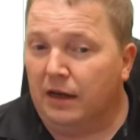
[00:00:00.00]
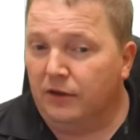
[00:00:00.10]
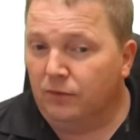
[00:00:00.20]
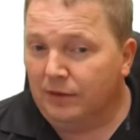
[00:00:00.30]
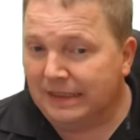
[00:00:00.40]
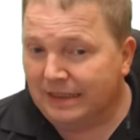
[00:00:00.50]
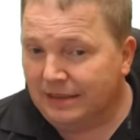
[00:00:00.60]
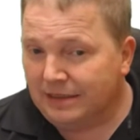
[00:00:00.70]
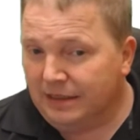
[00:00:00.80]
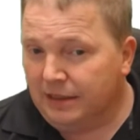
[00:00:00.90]
you will
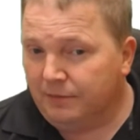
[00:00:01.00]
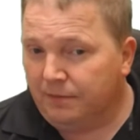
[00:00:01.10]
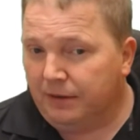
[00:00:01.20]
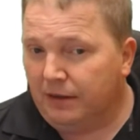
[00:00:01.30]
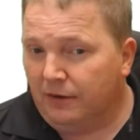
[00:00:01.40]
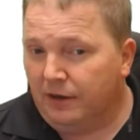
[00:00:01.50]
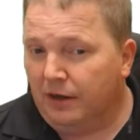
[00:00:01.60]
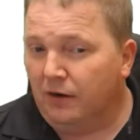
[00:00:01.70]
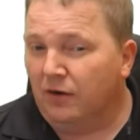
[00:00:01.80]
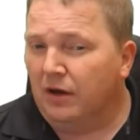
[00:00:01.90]
see them appear
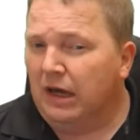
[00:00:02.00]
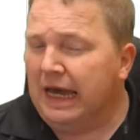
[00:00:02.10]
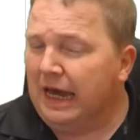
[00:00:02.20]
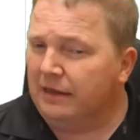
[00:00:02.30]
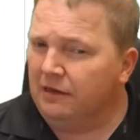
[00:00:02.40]
here. At this